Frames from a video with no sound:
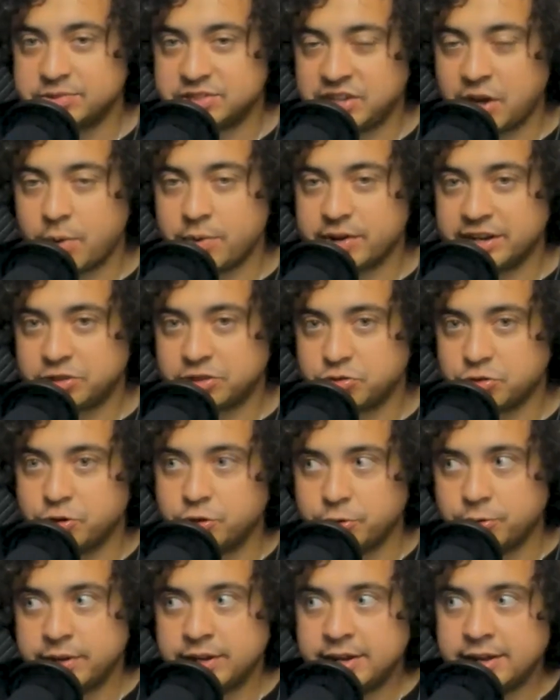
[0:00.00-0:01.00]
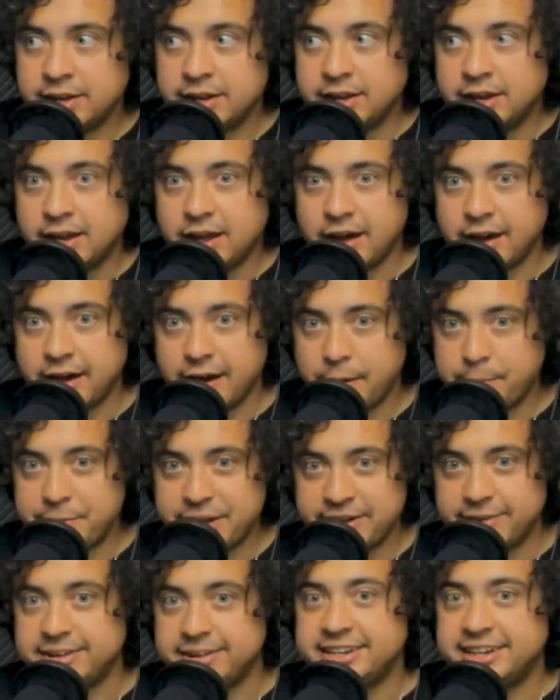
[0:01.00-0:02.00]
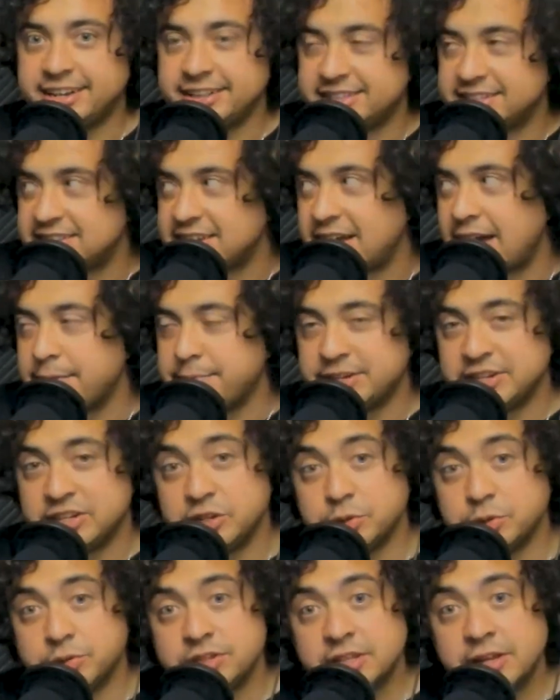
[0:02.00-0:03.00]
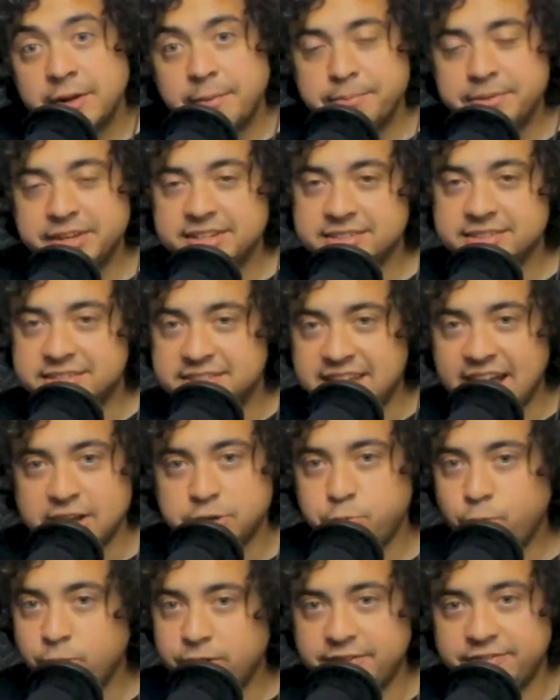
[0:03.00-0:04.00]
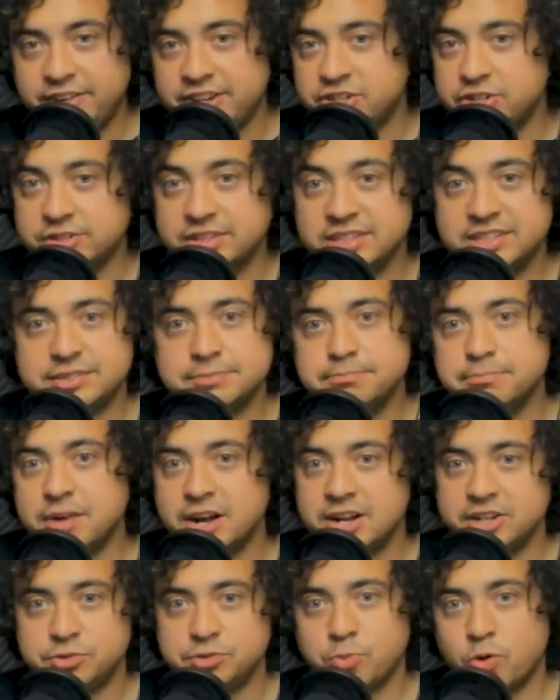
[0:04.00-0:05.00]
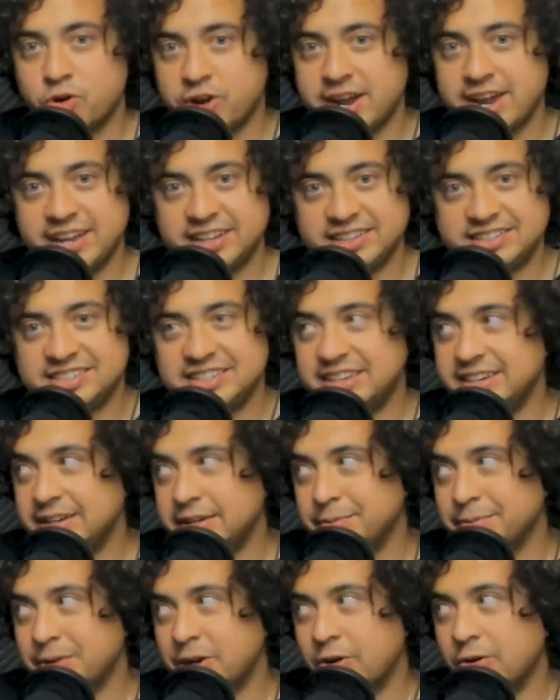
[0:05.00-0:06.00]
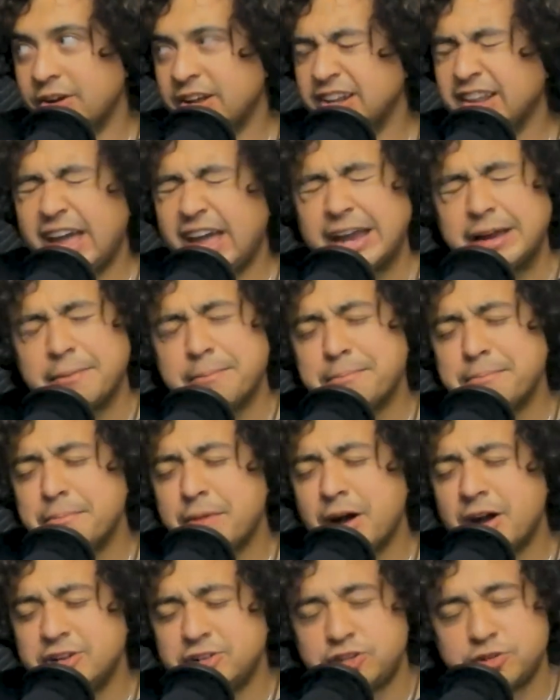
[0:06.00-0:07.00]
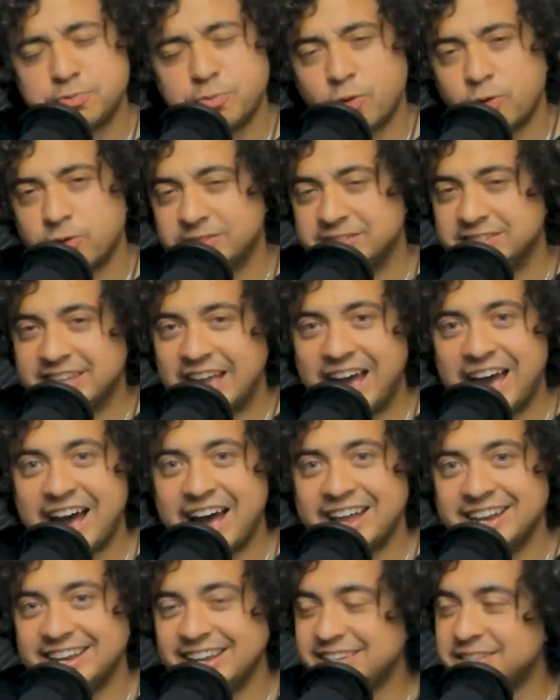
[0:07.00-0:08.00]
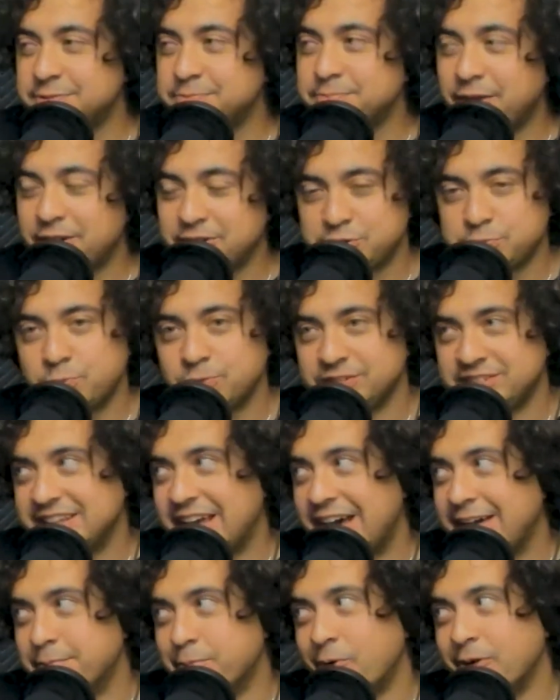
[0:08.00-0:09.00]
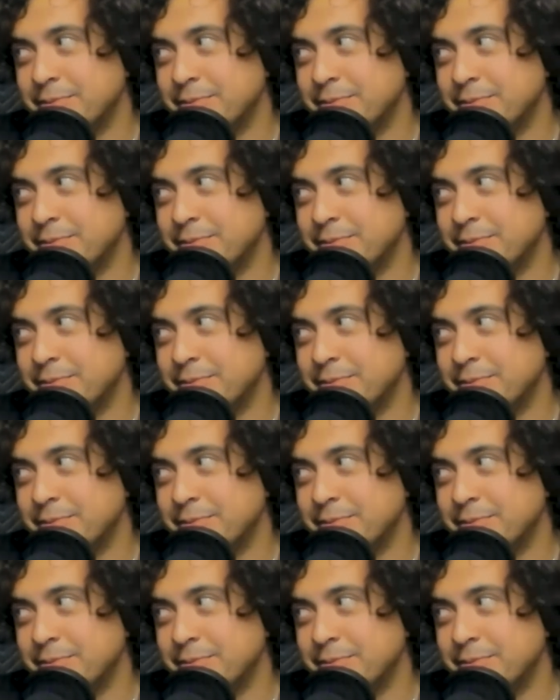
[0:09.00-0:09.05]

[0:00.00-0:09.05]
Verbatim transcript: going through uh, America at the time in youth because Dashboard Confessional is much more angsty like yeah. much more sad. It's much more sad boy